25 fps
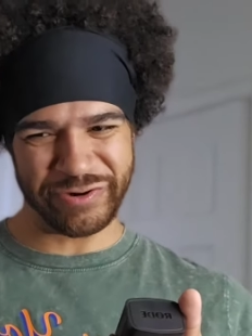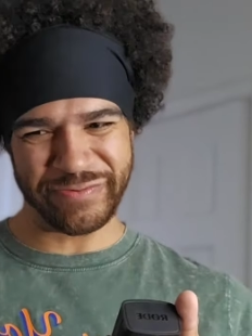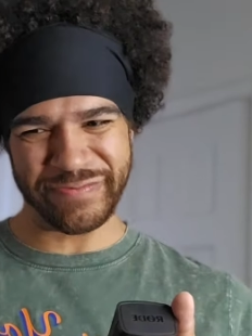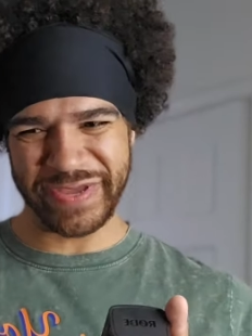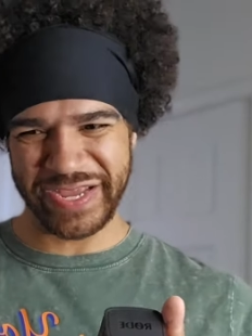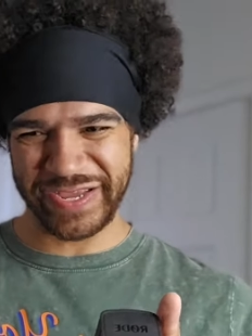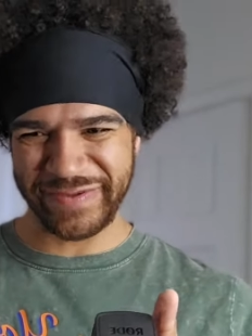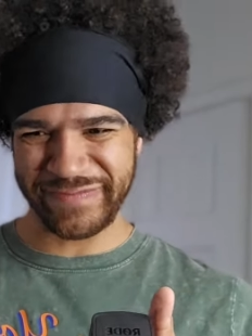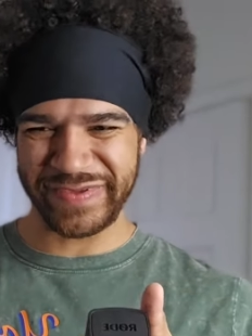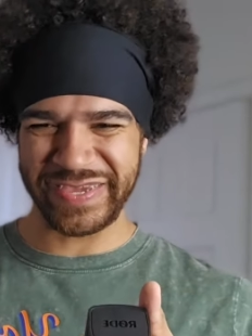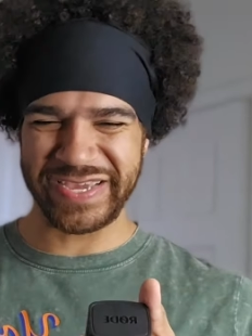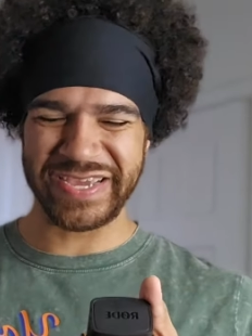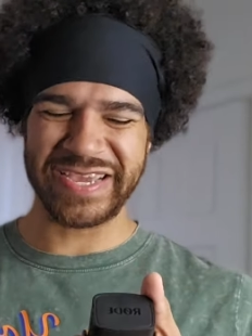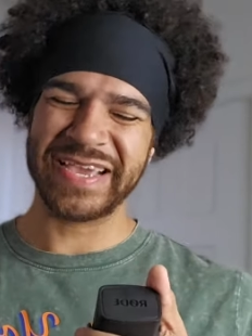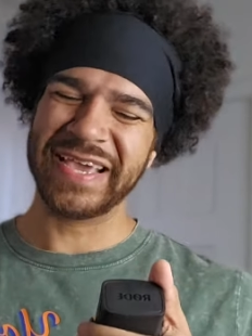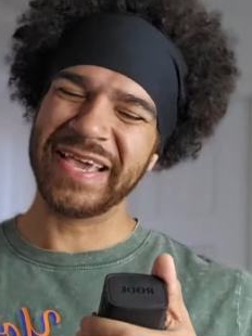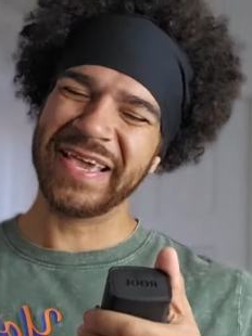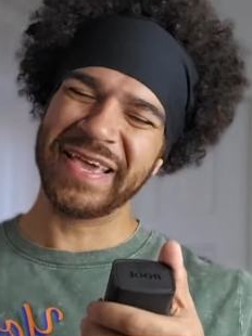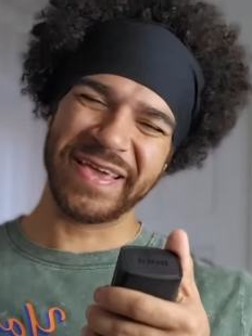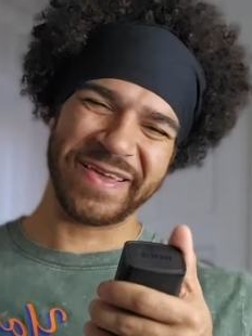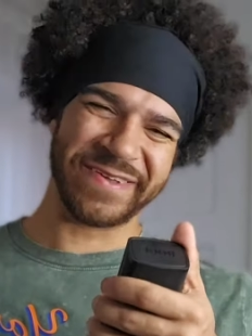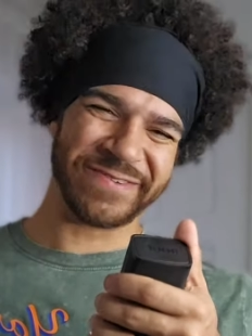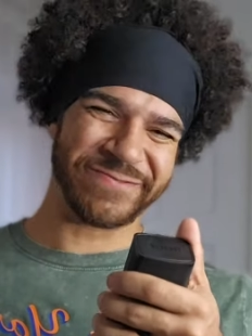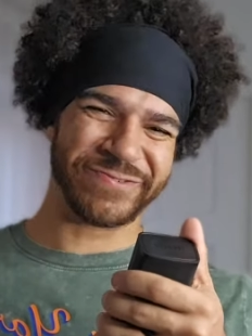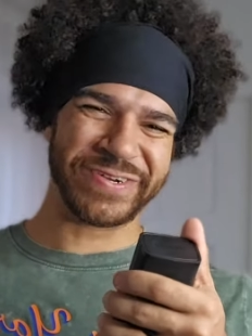maybe
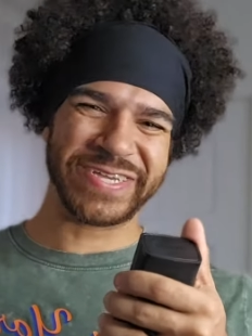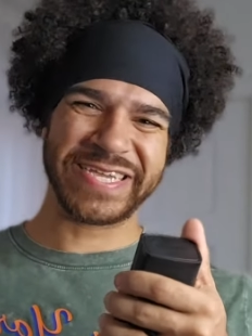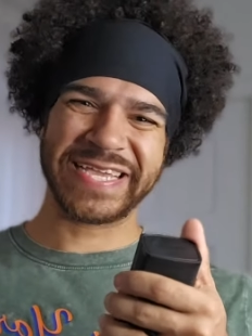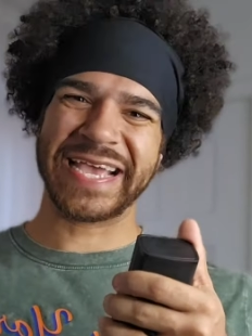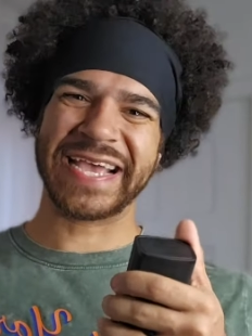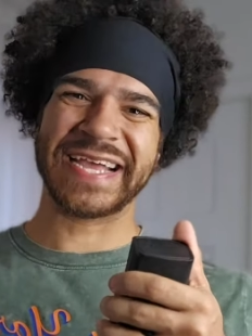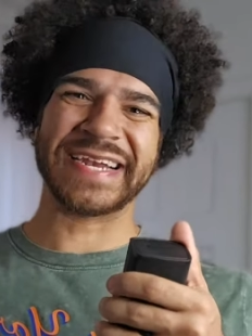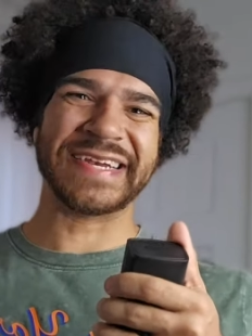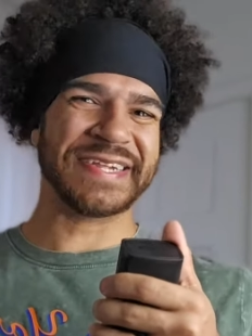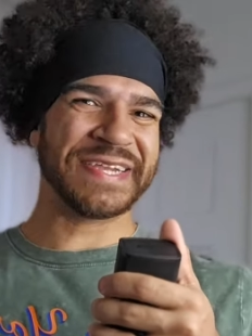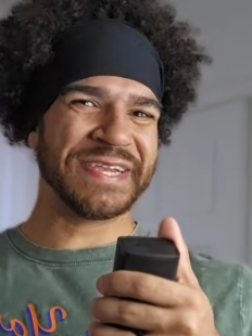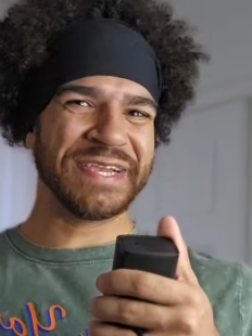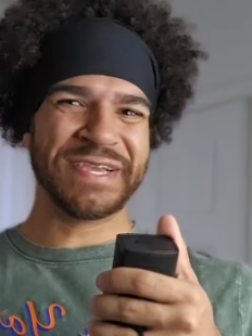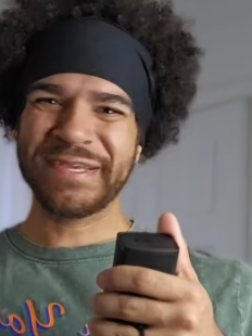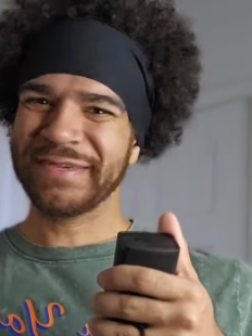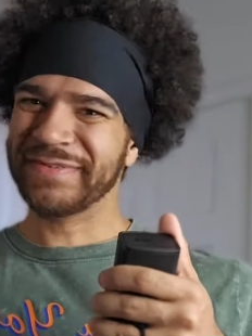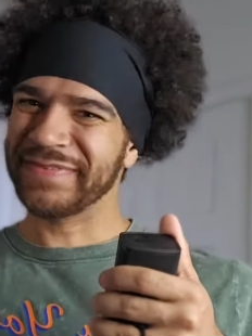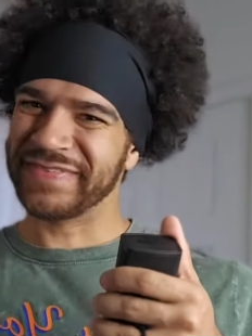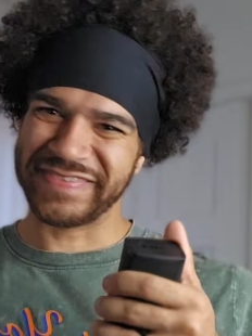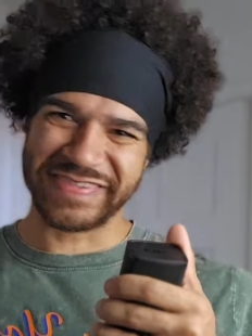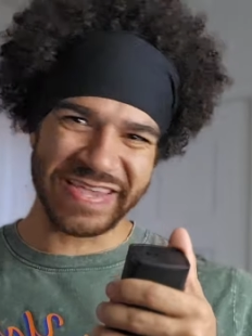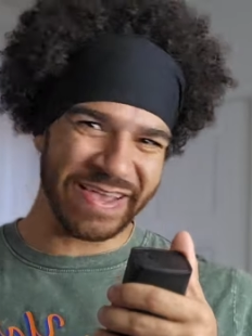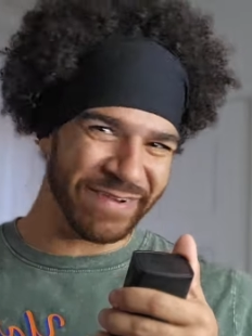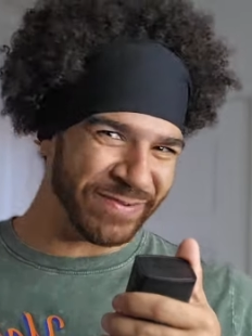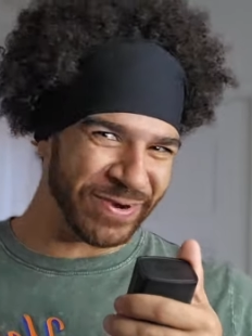if we get
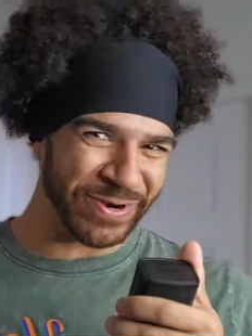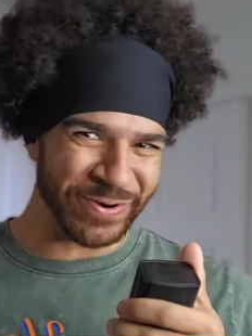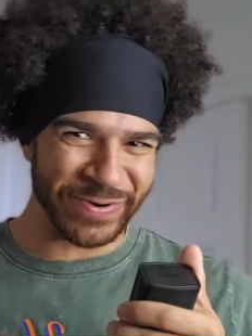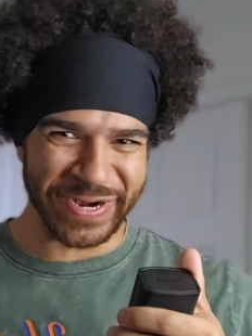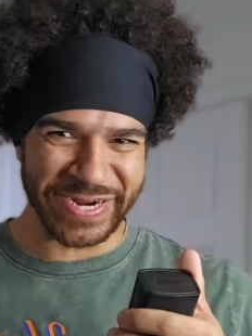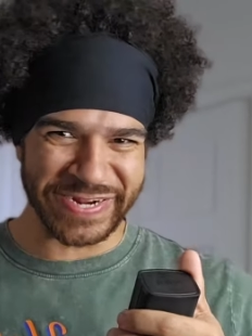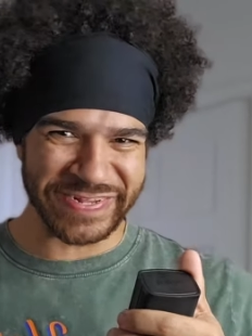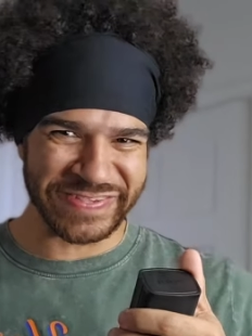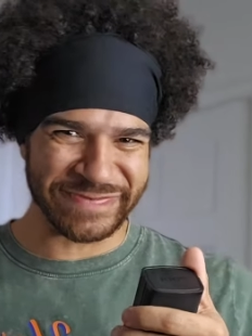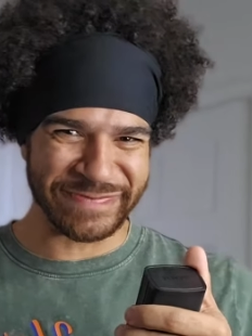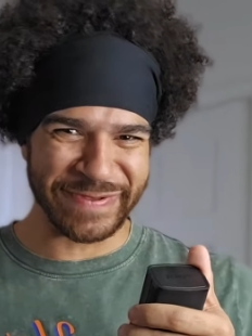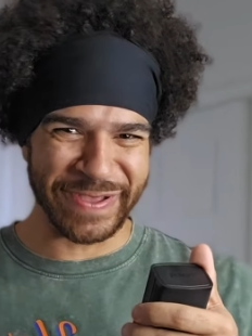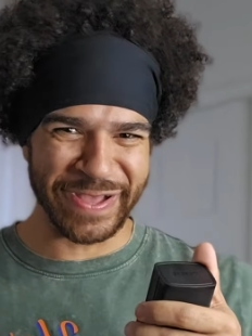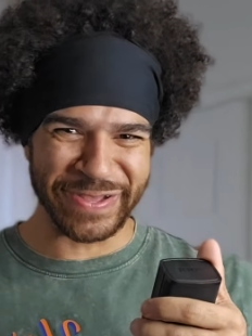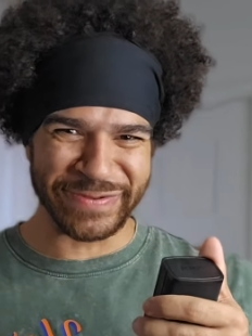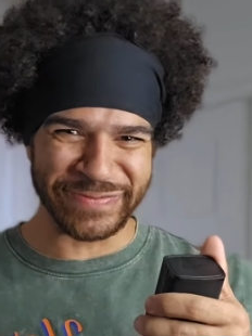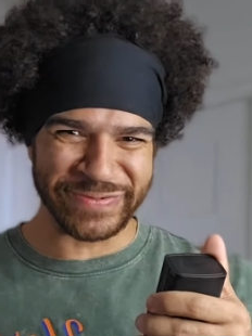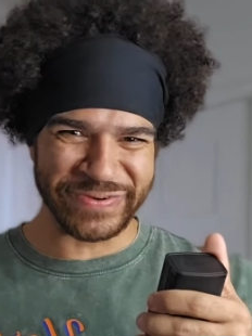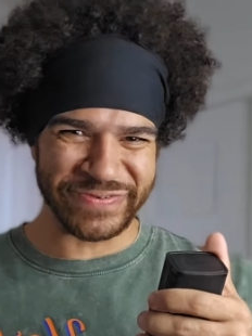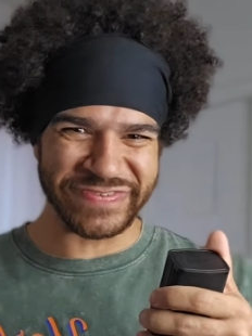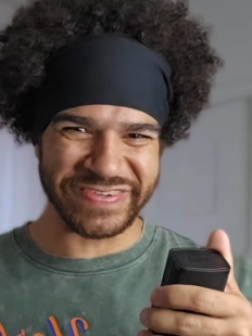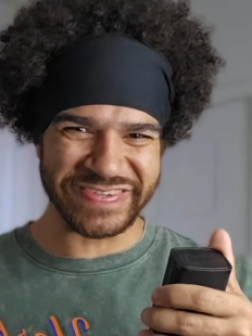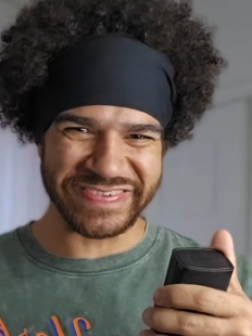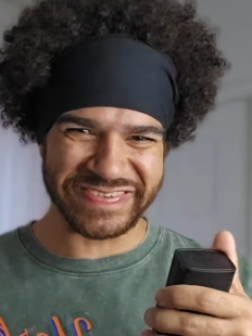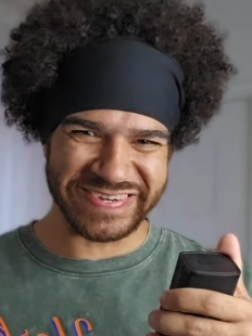seven or eight Smile
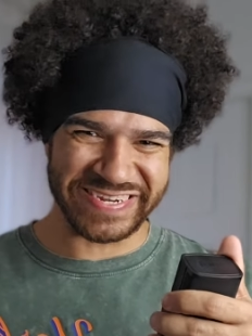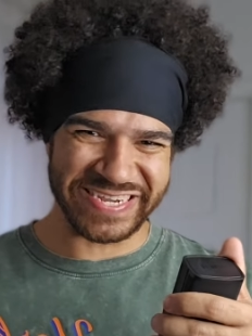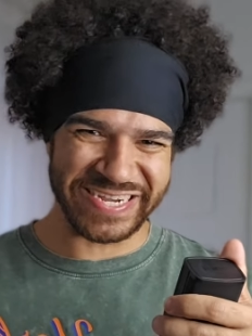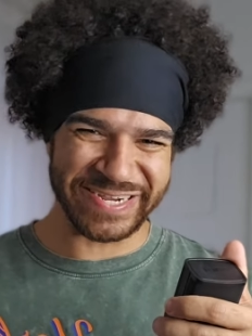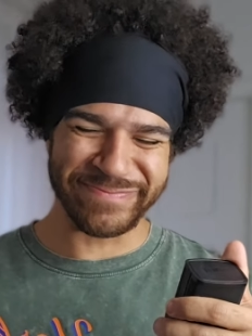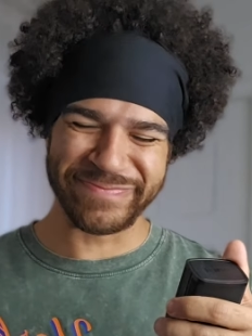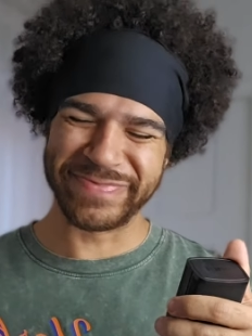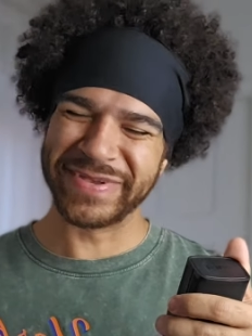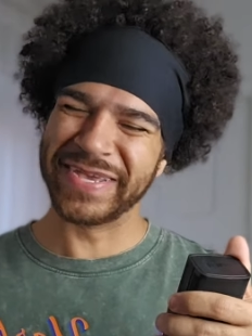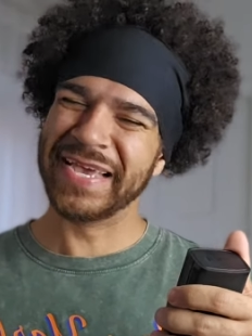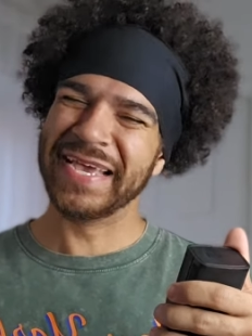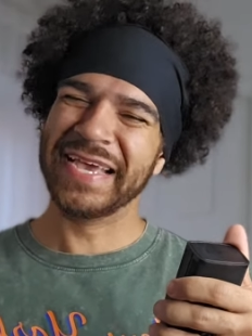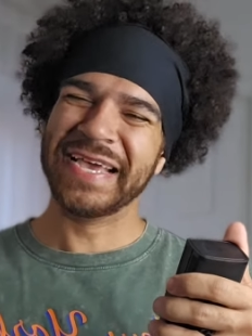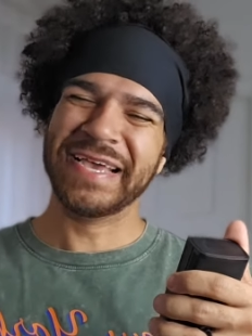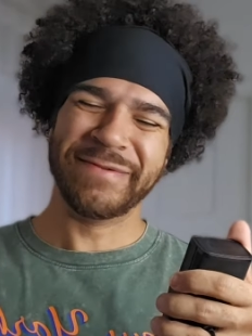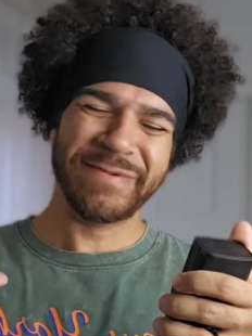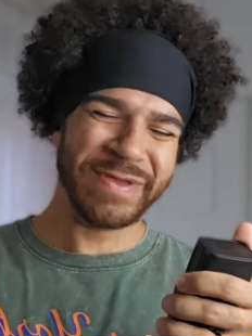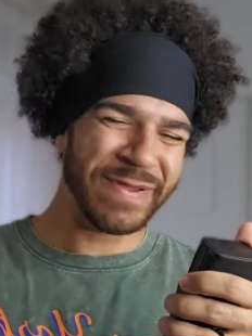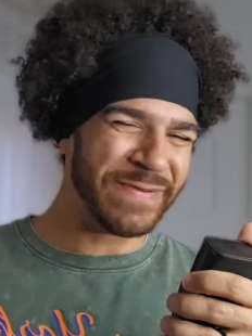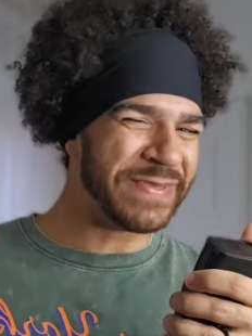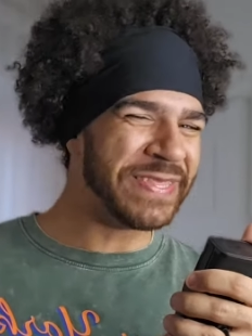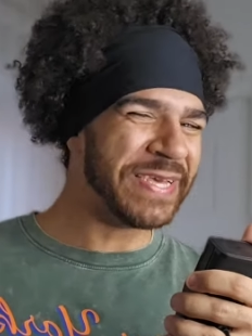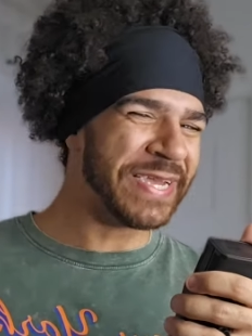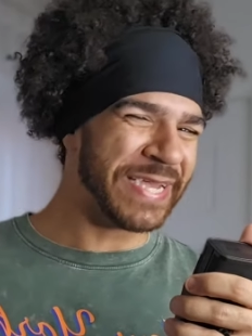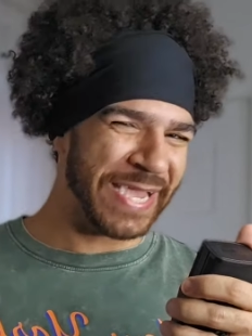movies deep,
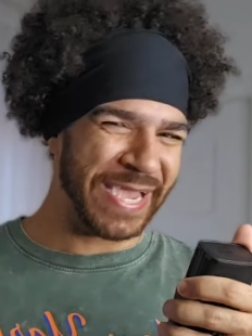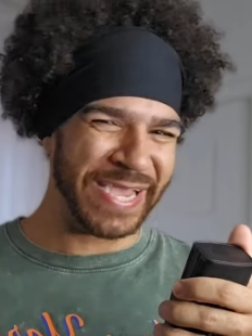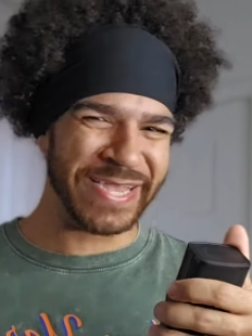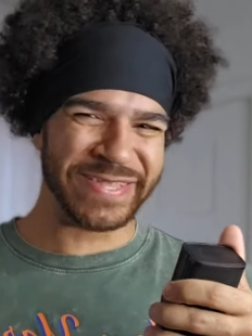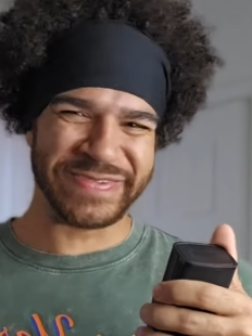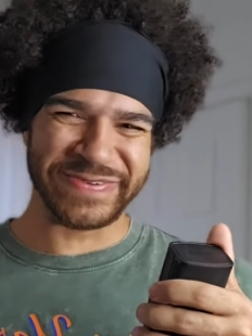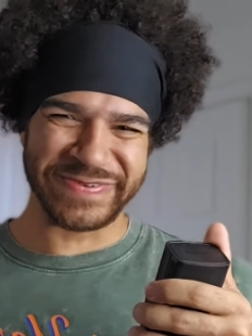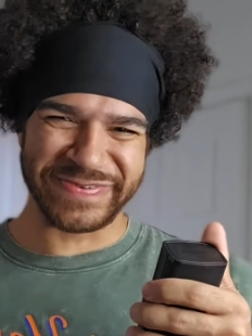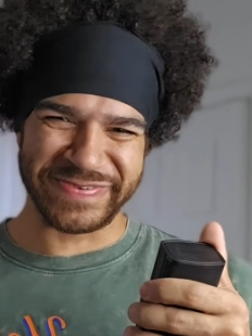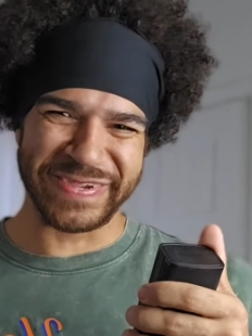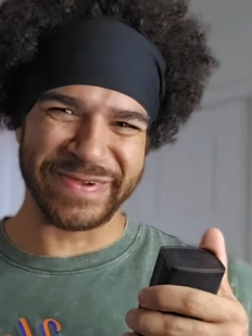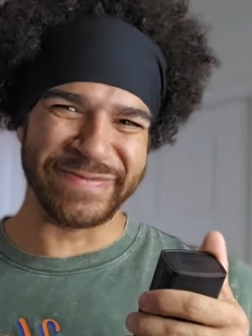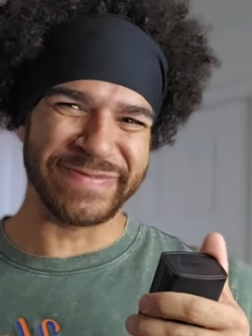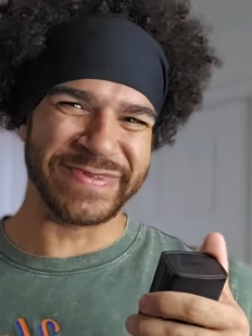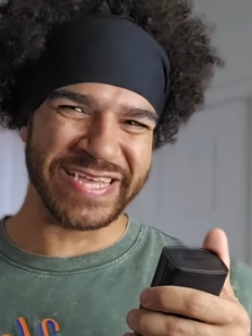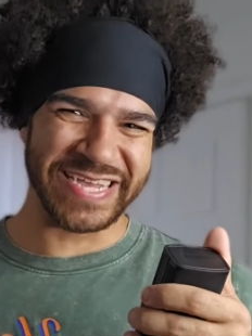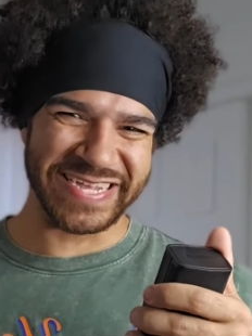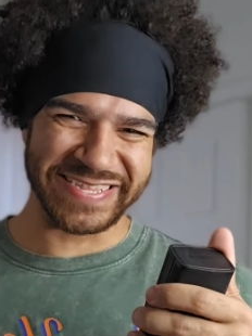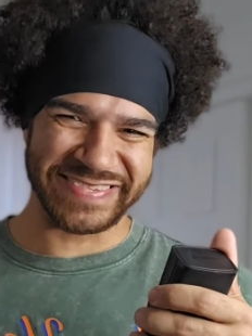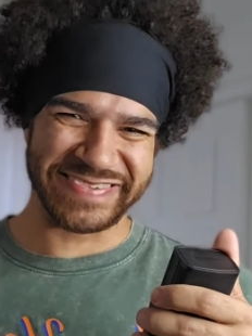maybe they can't do some of that